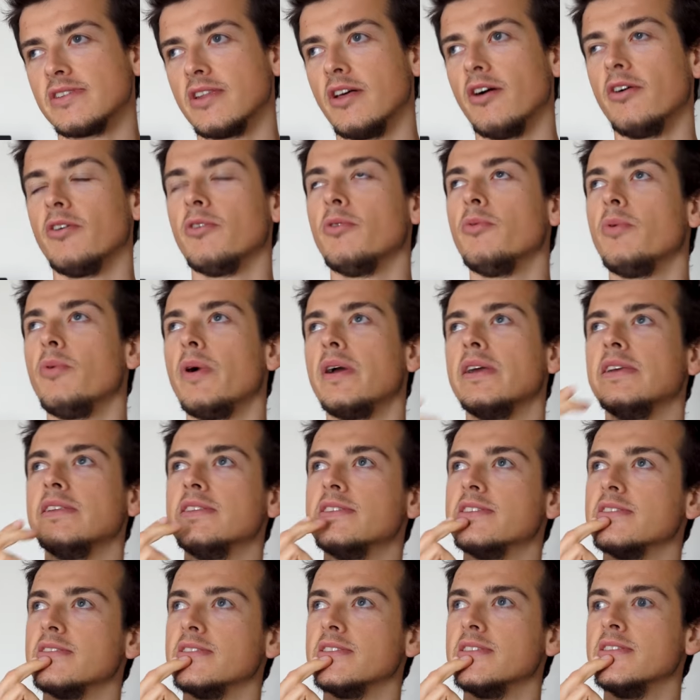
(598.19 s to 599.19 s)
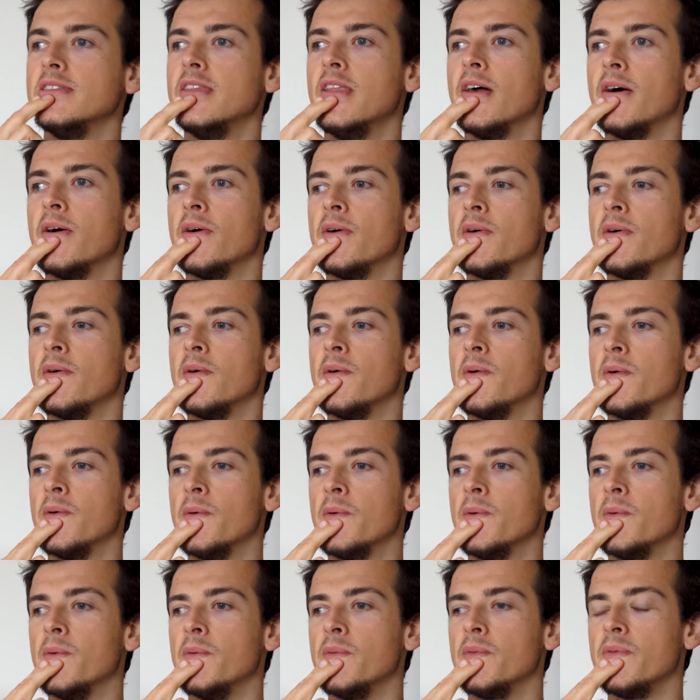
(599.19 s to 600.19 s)
Oh, wait,
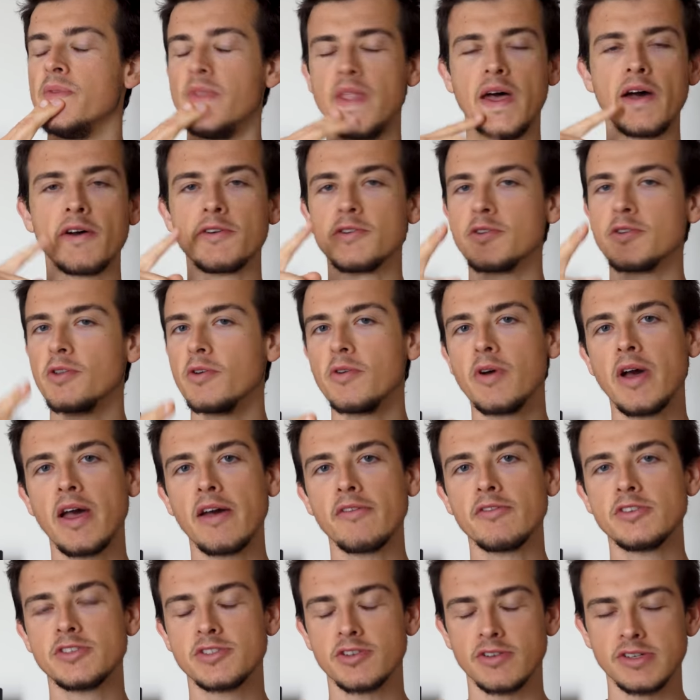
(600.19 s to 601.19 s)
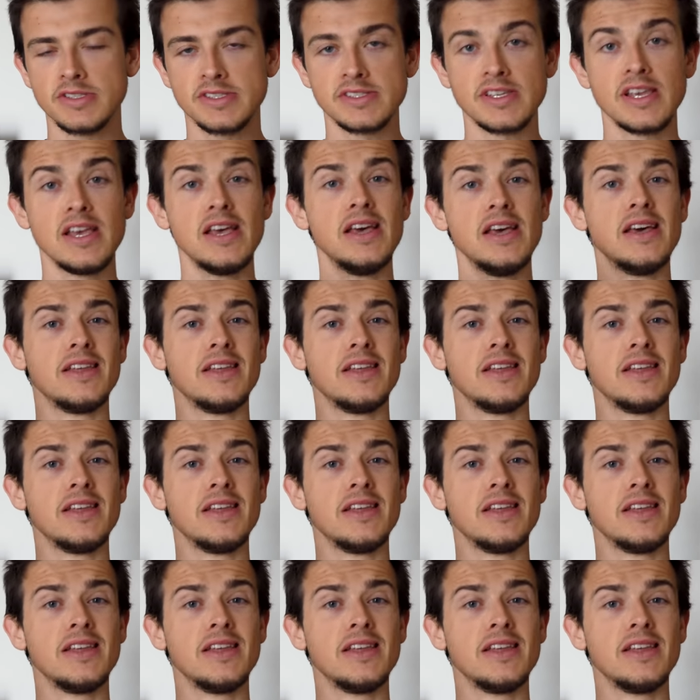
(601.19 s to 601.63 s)
no. Now you don't have a choice.